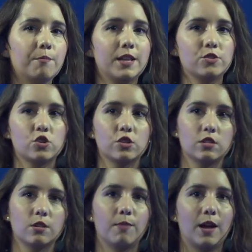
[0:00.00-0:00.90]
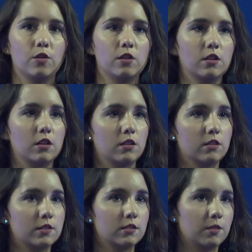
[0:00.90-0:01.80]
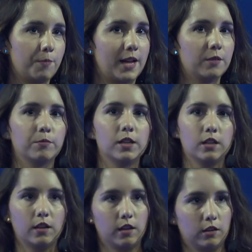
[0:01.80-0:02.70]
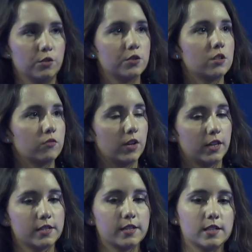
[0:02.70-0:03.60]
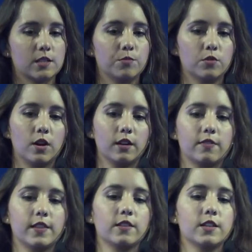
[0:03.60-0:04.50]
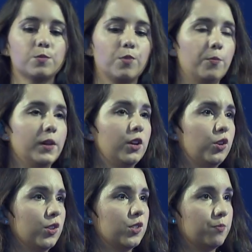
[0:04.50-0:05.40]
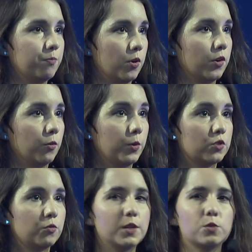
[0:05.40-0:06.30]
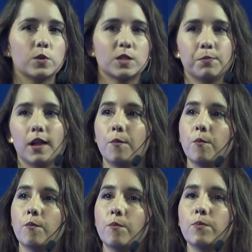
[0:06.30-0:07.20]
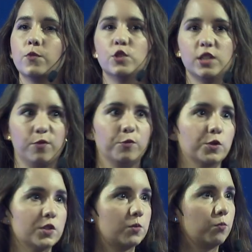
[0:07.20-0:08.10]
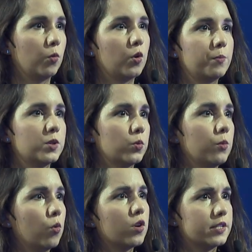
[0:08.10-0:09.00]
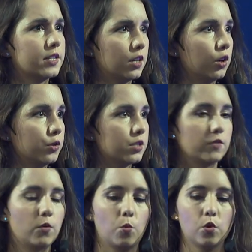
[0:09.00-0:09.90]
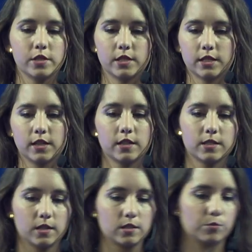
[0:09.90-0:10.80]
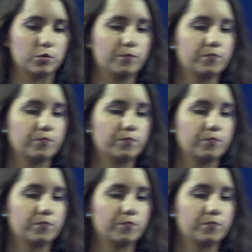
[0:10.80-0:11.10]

mentioned about the pattern being inclusive and accessible, and I think that it's probably a good point at which for me to explain the difference between what is inclusive and what is accessible.